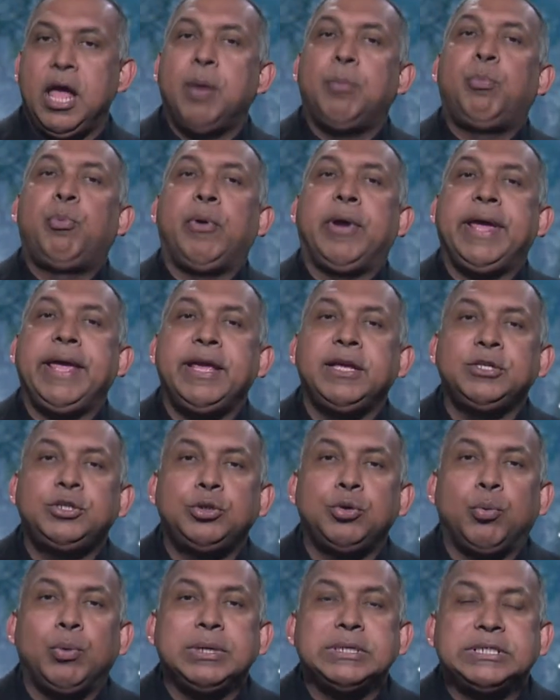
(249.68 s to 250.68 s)
praying
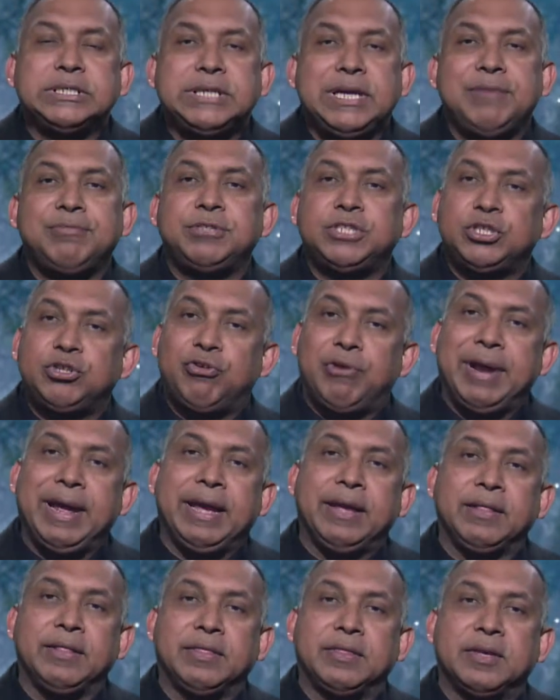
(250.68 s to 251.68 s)
to receive
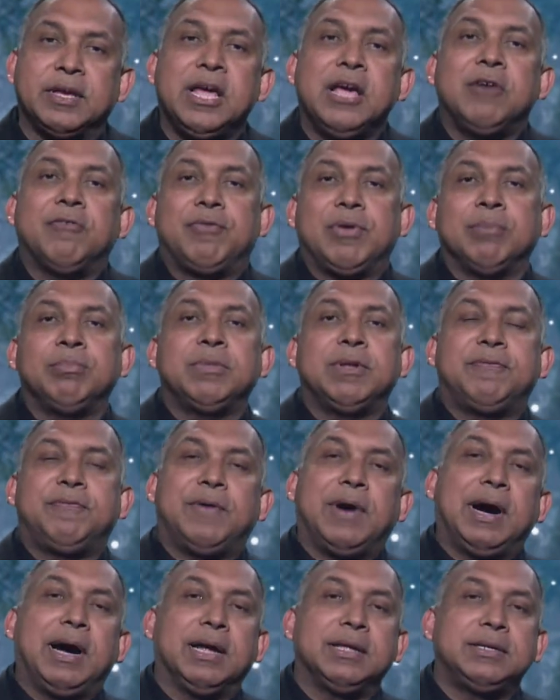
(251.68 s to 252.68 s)
strength from the
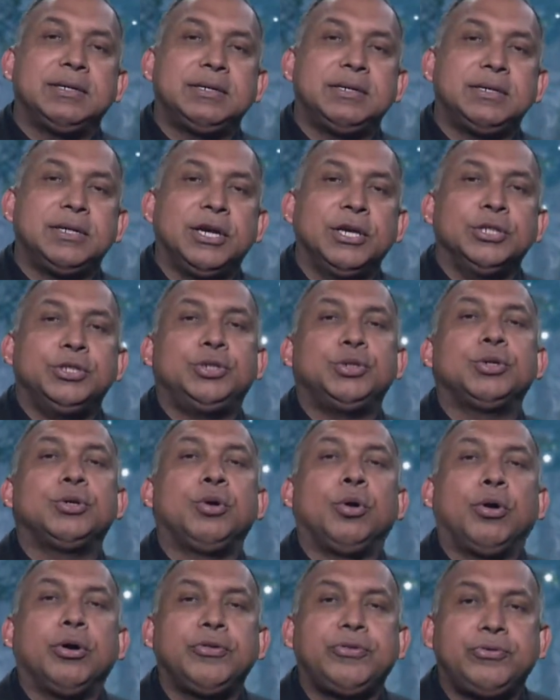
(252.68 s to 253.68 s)
Father to
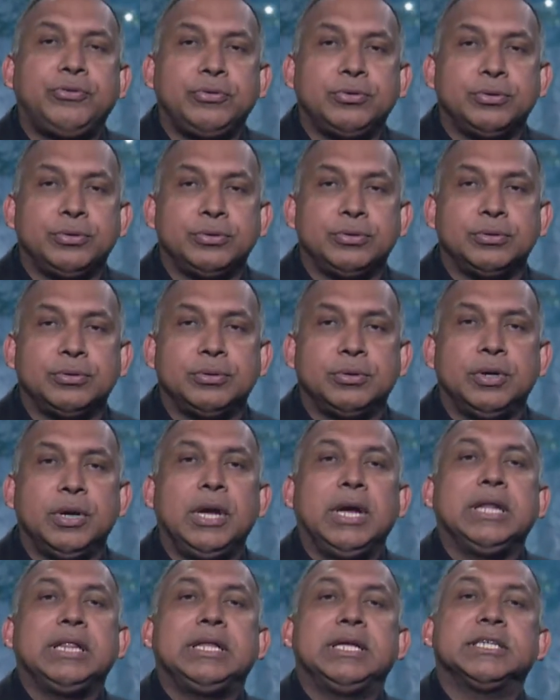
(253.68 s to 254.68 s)
go through
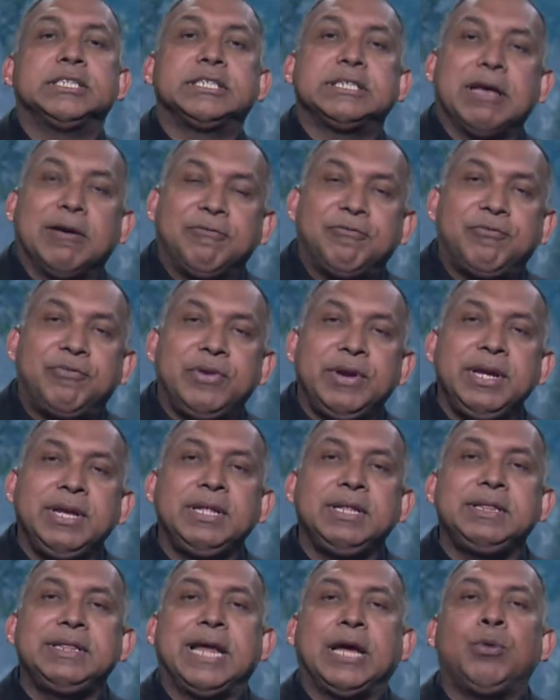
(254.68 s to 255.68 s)
the
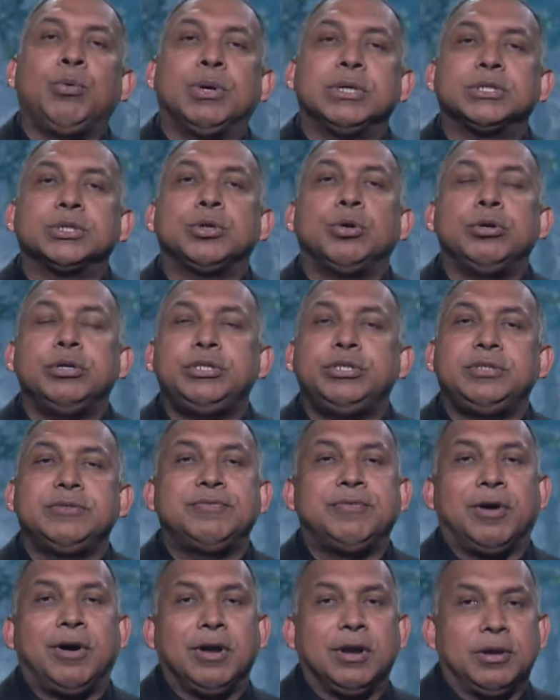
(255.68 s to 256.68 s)
suffering that was going to
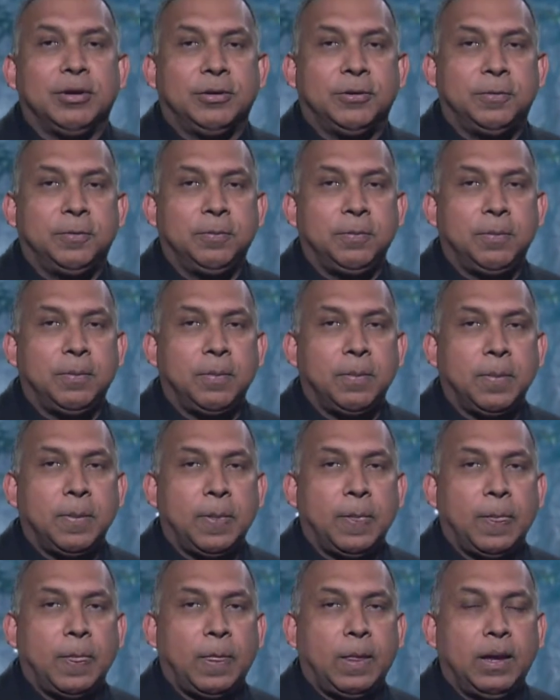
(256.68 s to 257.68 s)
follow.
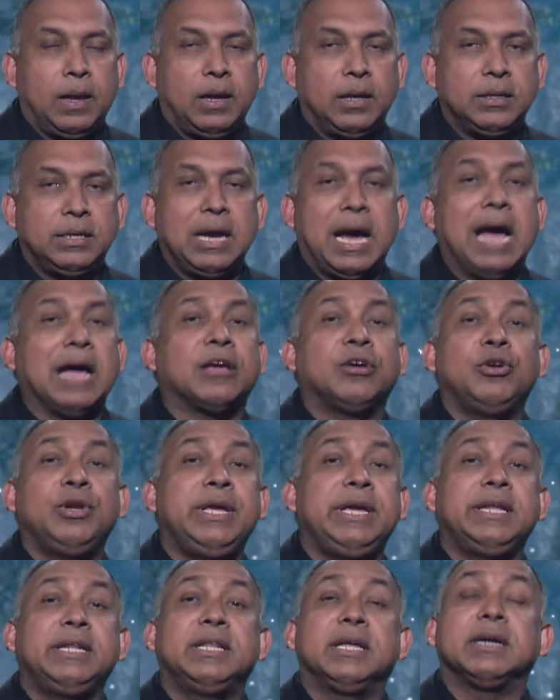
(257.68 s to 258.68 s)
The
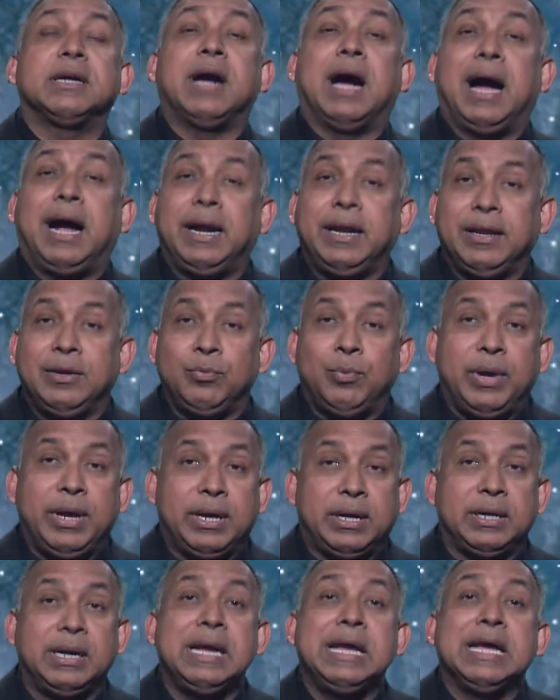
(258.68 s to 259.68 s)
agony in the garden
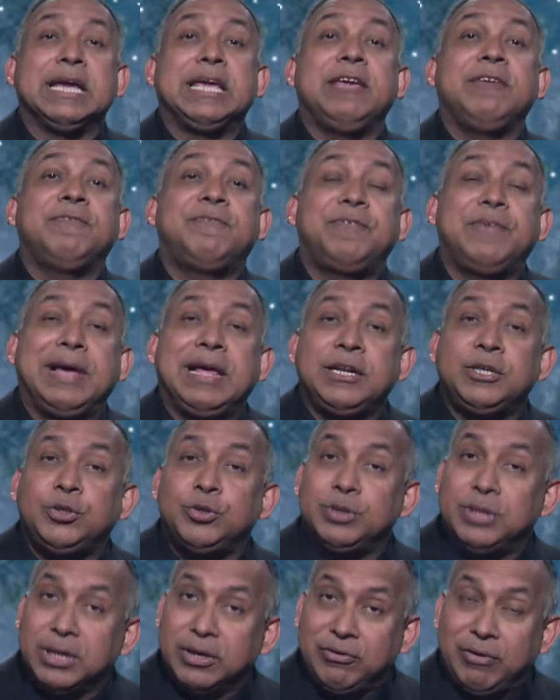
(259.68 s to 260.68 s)
where he fell to
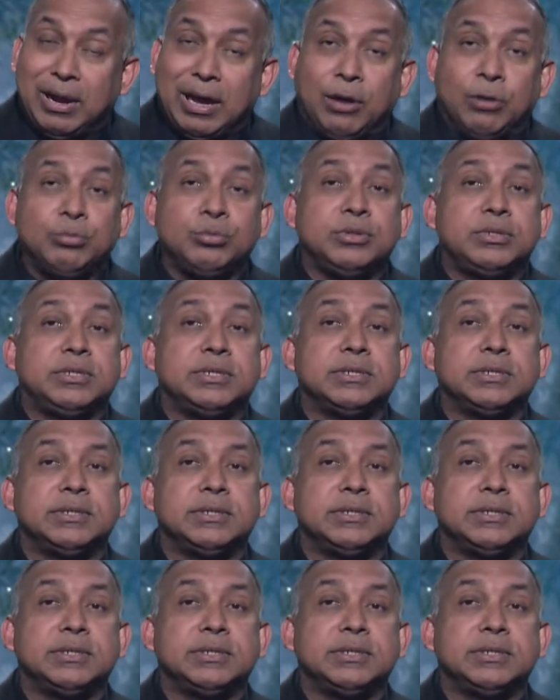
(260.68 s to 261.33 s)
the ground,